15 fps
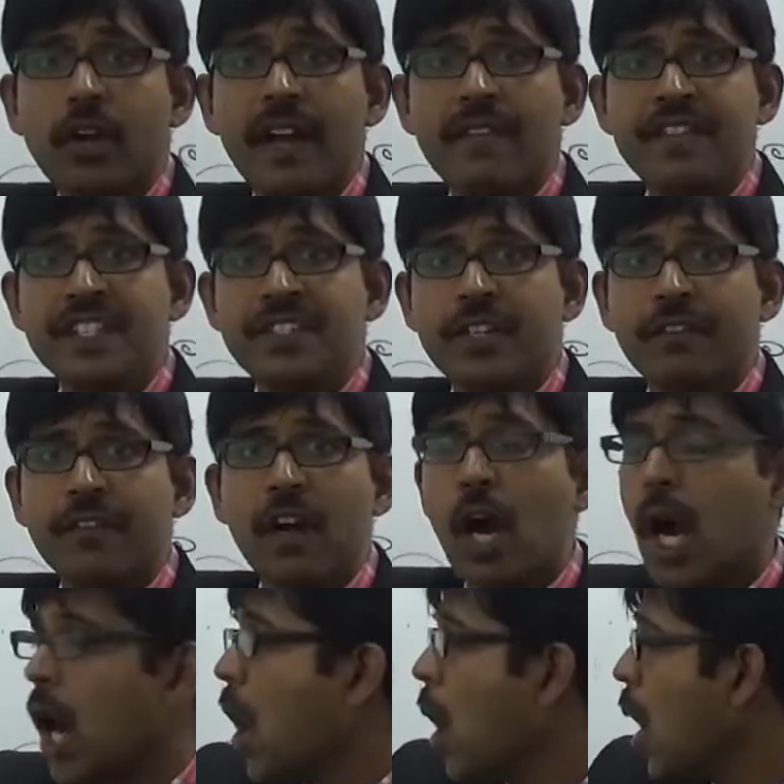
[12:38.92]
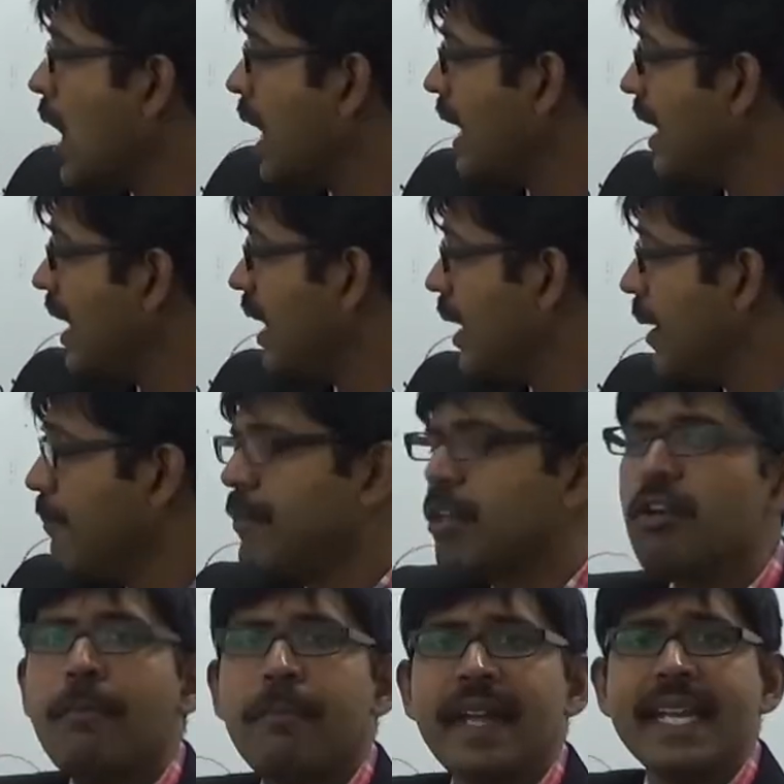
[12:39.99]
coefficient of a hole,
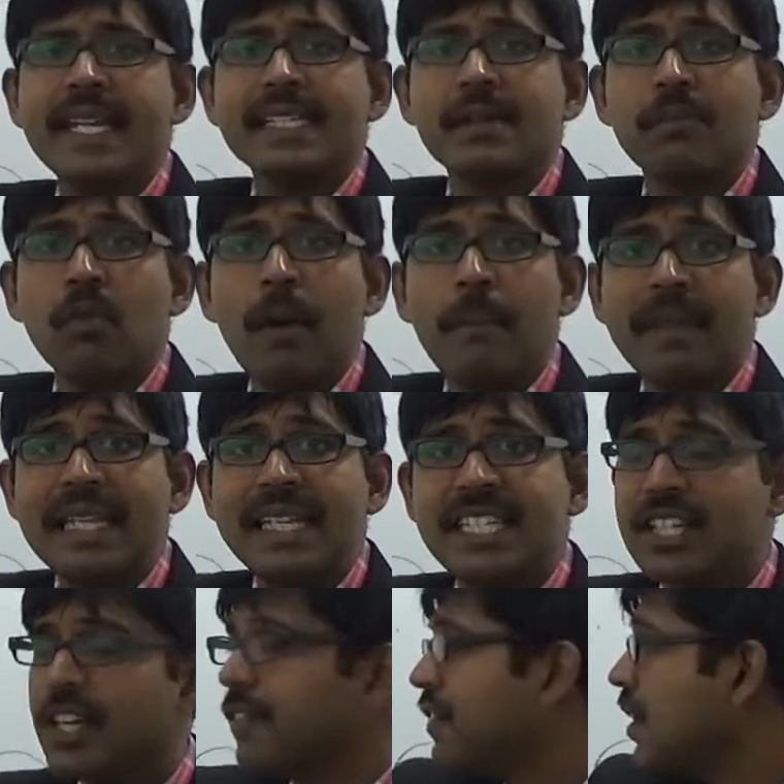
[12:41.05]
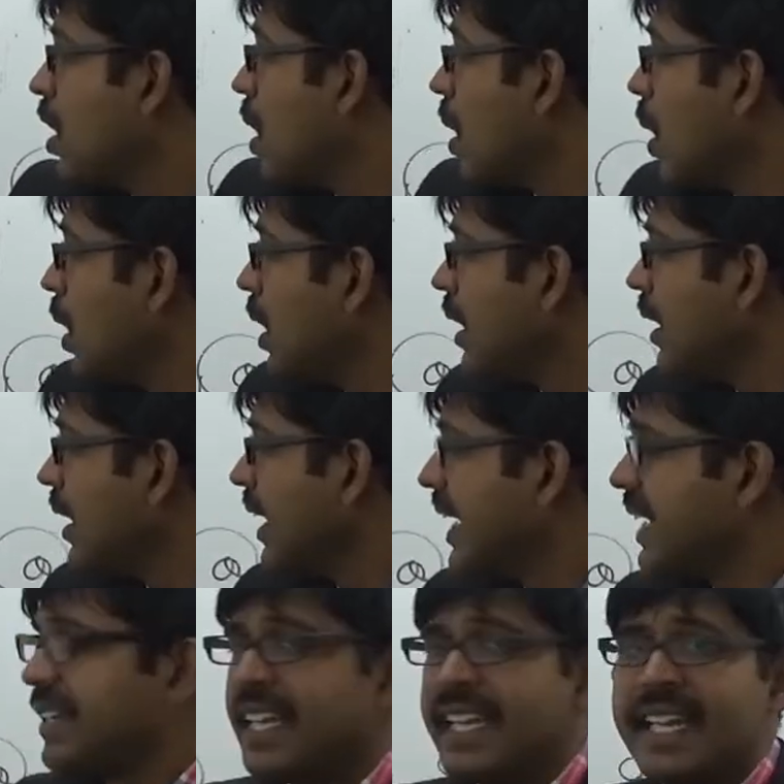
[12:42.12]
mu p is the mobility of a hole,
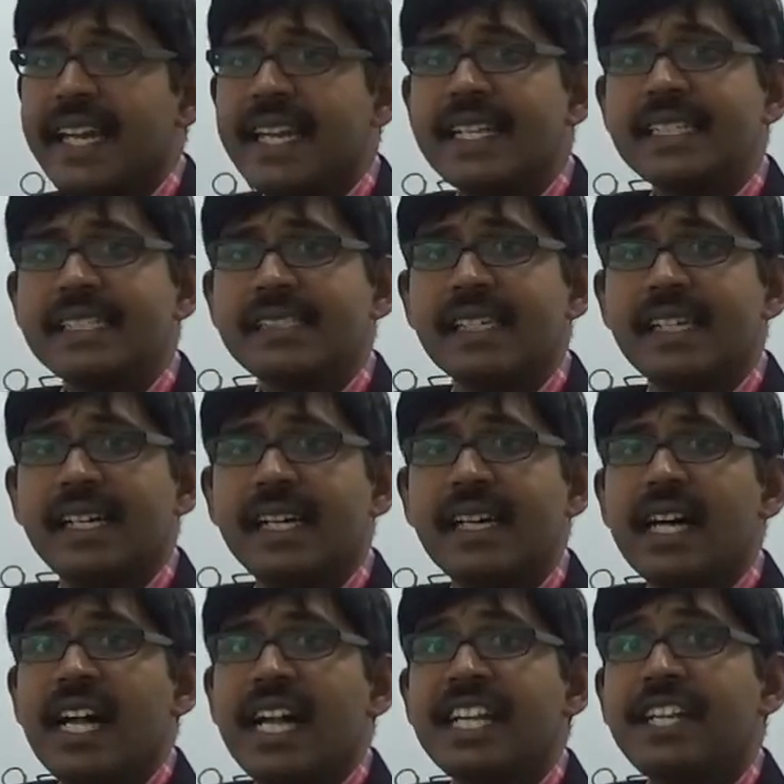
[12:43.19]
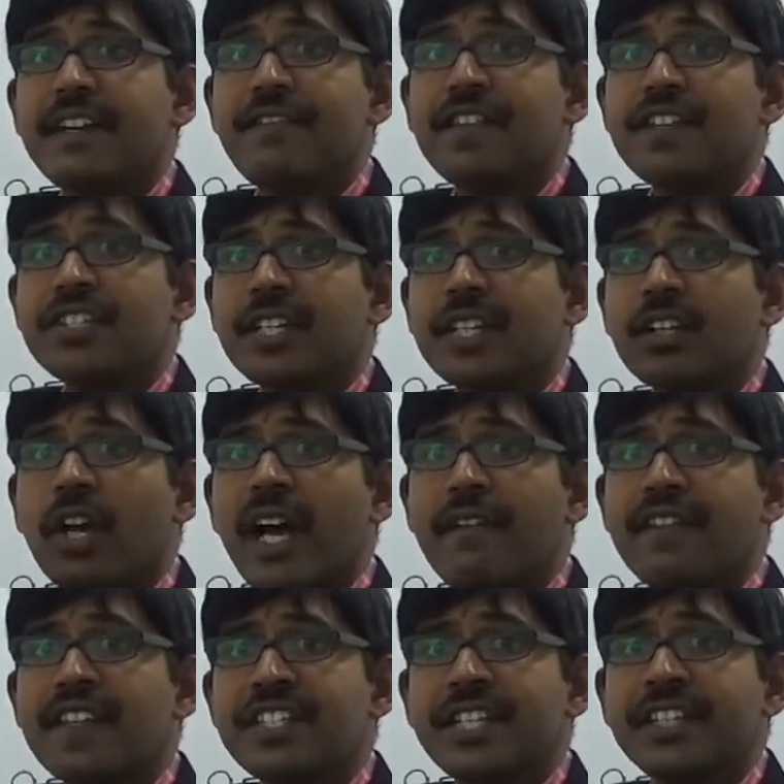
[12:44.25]
dN is the diffusion
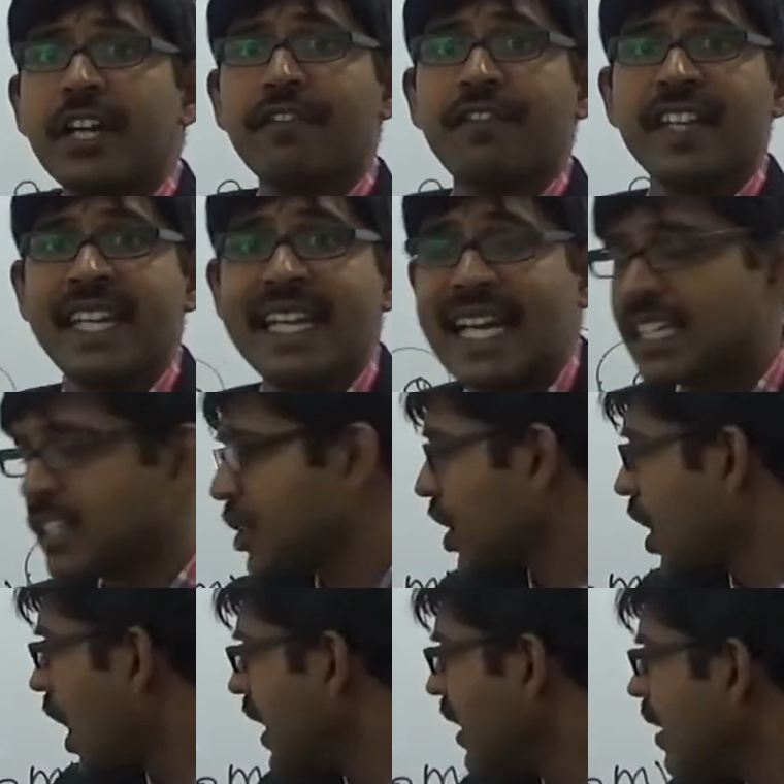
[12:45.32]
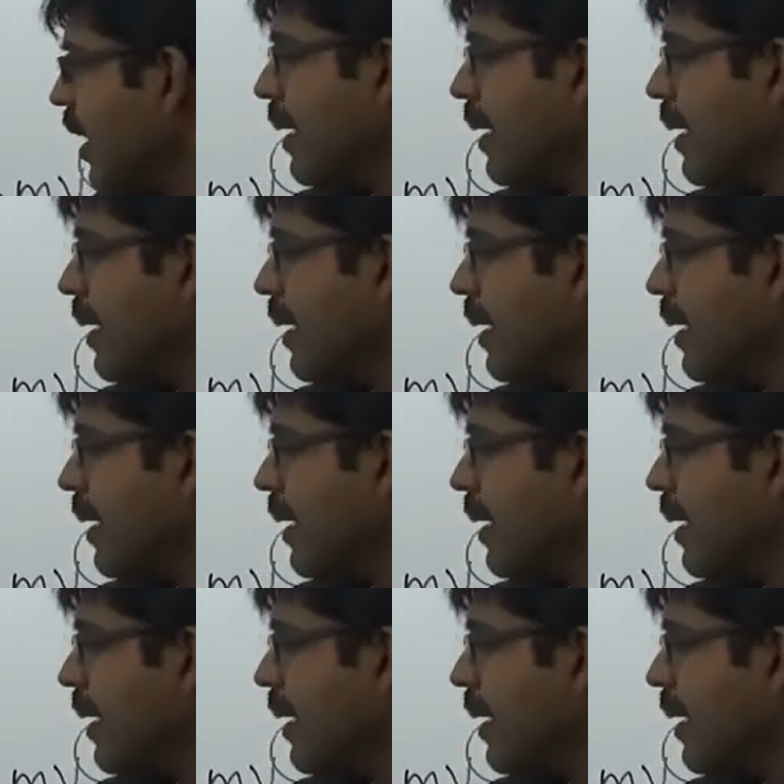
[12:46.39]
coefficient of an electron,